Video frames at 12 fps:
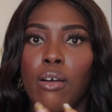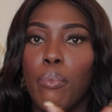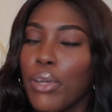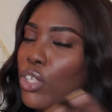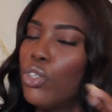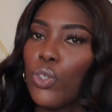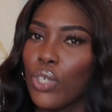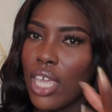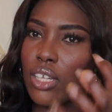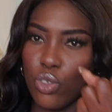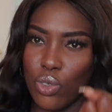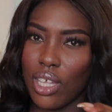But you know you
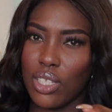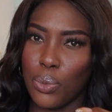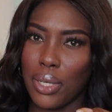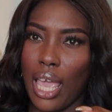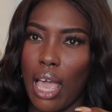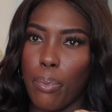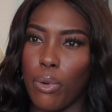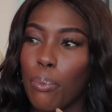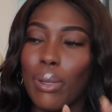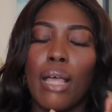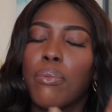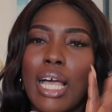can't do that to an apple.
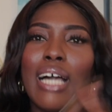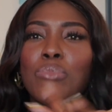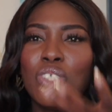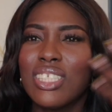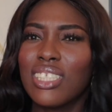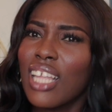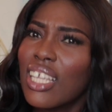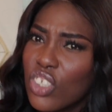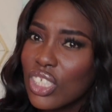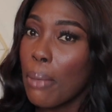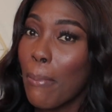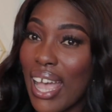But I'm just like,
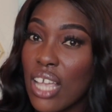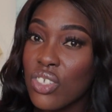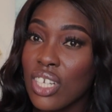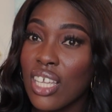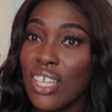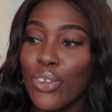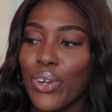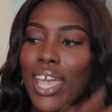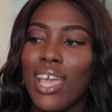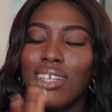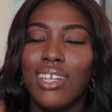just imagine it in your head.